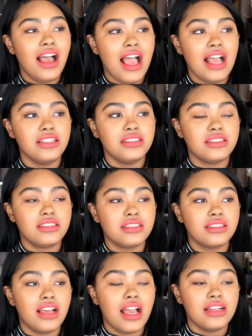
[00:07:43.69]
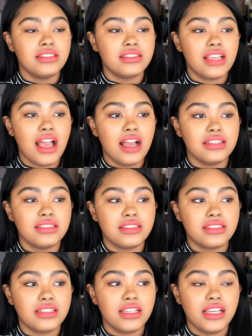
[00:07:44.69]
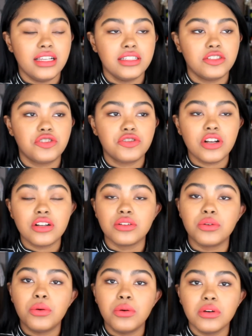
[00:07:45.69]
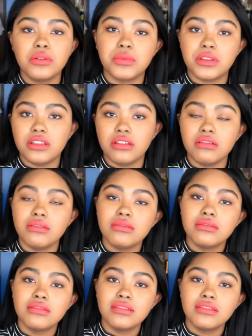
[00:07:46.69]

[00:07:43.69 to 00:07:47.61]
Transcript: has has has struck a chord with you